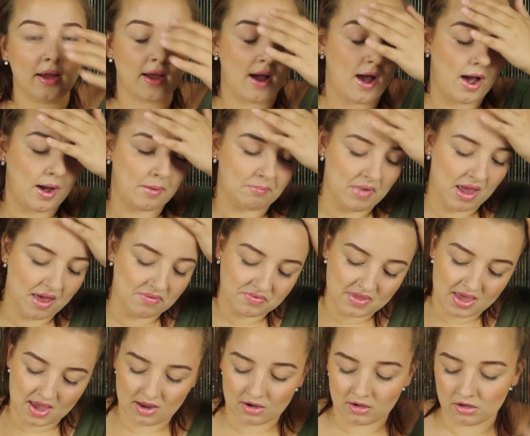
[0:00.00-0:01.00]
And
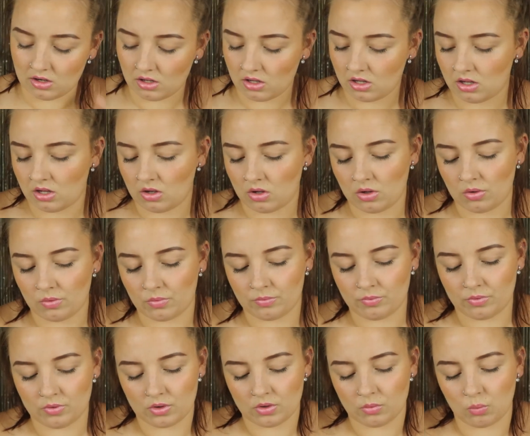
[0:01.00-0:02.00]
then
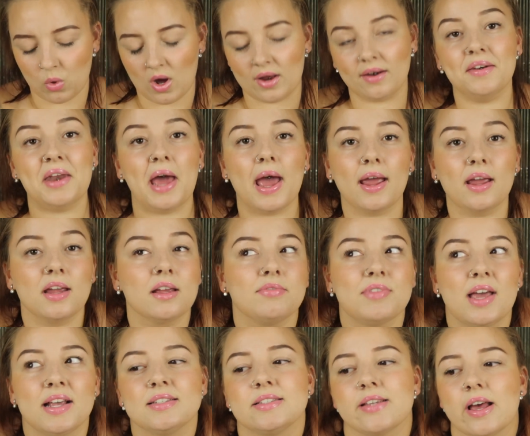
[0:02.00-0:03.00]
one day
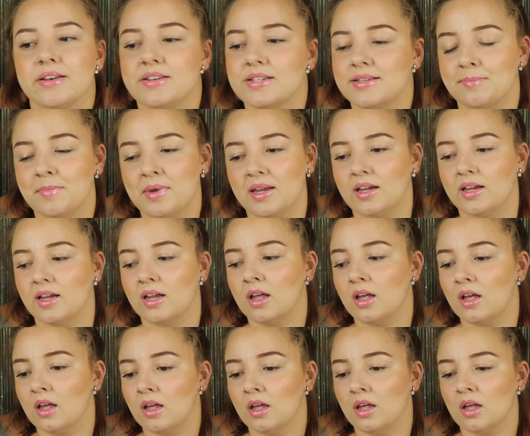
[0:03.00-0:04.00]
they said to me,
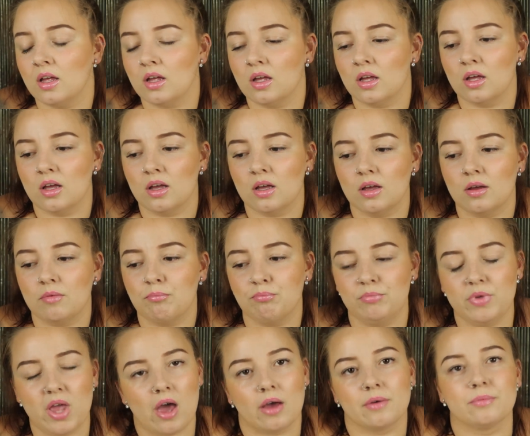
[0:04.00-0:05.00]

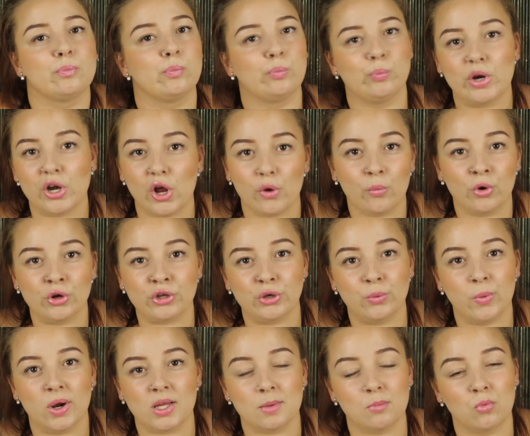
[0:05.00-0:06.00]
yeah, we don't want
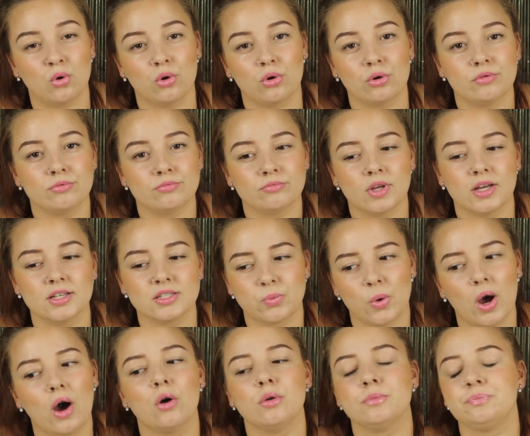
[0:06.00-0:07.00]
you anymore as
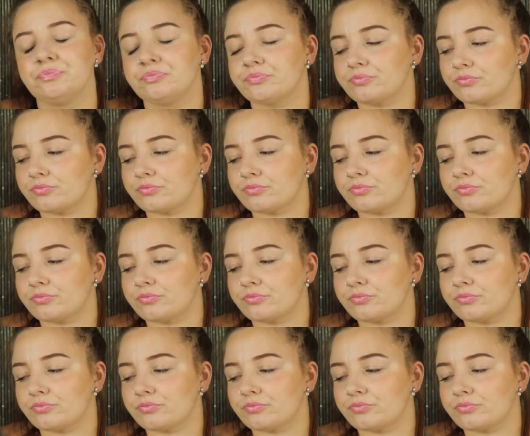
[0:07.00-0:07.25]
well.